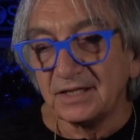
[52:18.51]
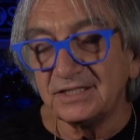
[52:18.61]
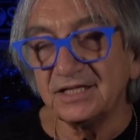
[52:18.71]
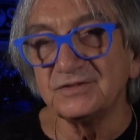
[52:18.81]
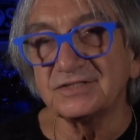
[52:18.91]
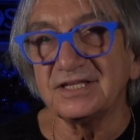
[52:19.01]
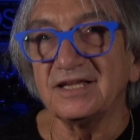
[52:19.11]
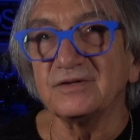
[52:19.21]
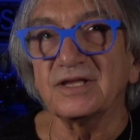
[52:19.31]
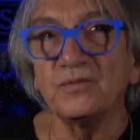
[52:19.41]
Then you
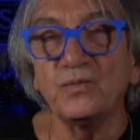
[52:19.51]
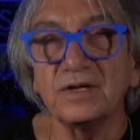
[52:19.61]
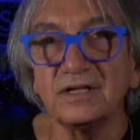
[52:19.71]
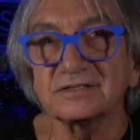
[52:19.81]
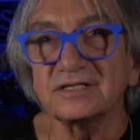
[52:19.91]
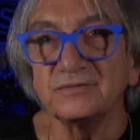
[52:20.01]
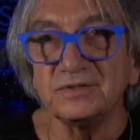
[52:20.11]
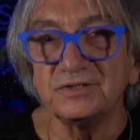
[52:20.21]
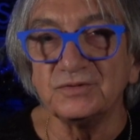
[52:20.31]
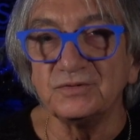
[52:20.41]
say, okay, what else can
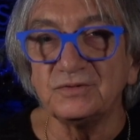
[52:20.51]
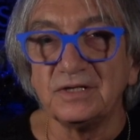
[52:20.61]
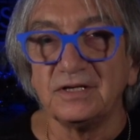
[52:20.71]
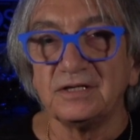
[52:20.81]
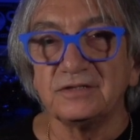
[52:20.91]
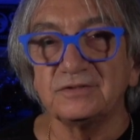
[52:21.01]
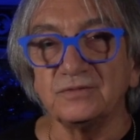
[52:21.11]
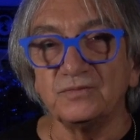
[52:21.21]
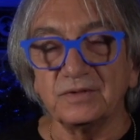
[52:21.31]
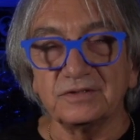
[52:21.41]
we do
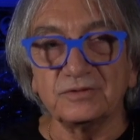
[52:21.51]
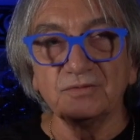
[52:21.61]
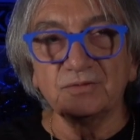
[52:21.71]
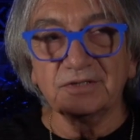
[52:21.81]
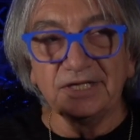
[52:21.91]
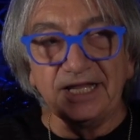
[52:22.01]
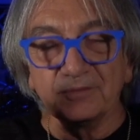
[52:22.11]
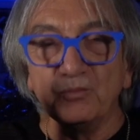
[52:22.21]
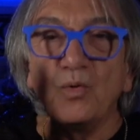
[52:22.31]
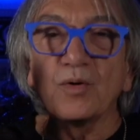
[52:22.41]
to to connect
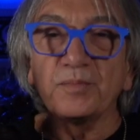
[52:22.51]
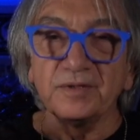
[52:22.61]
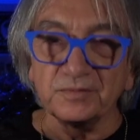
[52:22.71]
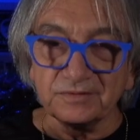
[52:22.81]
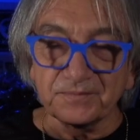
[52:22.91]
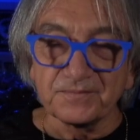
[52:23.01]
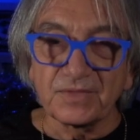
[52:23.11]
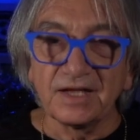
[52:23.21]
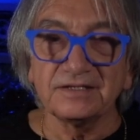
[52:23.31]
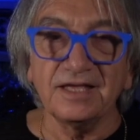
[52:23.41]
more people?
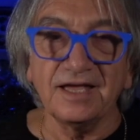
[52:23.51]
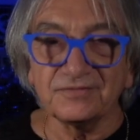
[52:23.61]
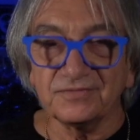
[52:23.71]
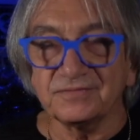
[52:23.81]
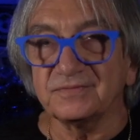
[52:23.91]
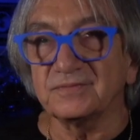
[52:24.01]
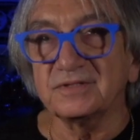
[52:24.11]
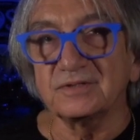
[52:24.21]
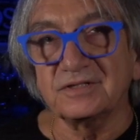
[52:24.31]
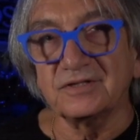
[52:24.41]
to have
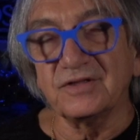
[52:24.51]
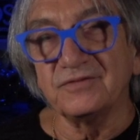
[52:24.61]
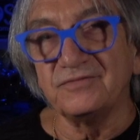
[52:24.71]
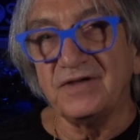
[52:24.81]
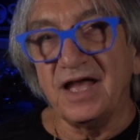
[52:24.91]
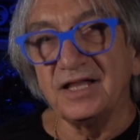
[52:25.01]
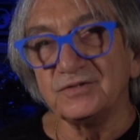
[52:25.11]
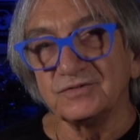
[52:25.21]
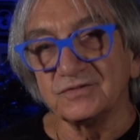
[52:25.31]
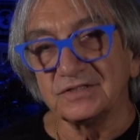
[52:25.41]
to, to give
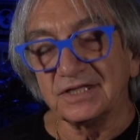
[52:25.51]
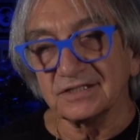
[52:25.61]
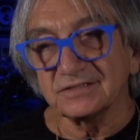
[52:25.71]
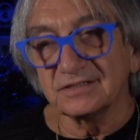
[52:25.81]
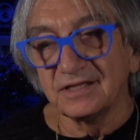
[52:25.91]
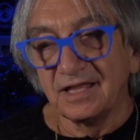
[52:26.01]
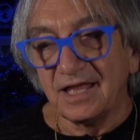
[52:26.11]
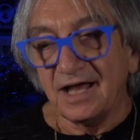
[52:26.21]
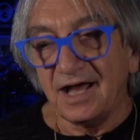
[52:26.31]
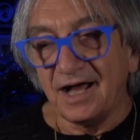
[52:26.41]
value to things.
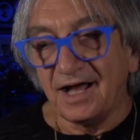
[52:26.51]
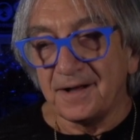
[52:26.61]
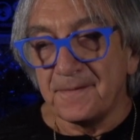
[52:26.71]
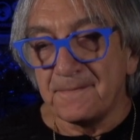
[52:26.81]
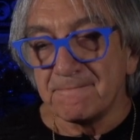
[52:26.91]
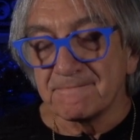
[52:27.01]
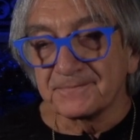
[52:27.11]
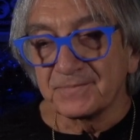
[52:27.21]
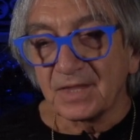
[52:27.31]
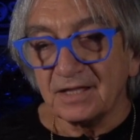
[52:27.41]
Um,
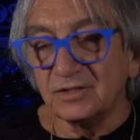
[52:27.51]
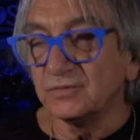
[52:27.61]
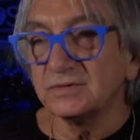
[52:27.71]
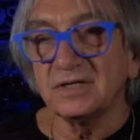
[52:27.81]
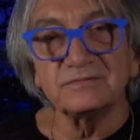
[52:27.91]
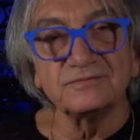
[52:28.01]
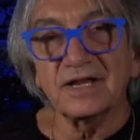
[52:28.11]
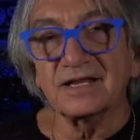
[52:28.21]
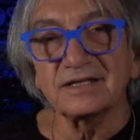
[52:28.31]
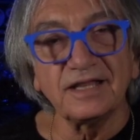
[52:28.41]
you know, without
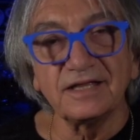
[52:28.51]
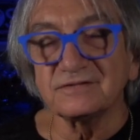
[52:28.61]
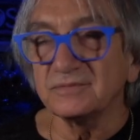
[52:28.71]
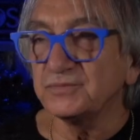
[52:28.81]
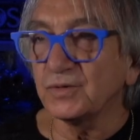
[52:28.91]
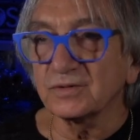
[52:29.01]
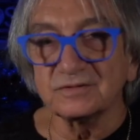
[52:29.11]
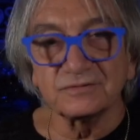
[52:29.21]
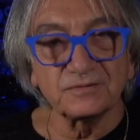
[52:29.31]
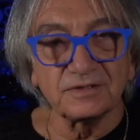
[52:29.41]
recognizing
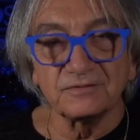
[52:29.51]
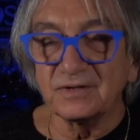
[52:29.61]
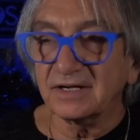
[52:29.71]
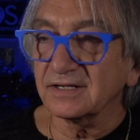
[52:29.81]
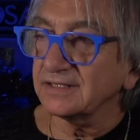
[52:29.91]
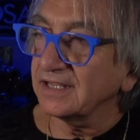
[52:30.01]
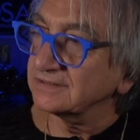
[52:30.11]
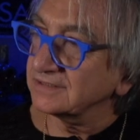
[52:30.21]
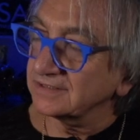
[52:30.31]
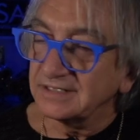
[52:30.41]
borders, without
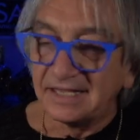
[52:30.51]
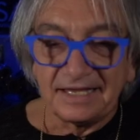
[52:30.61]
recognizing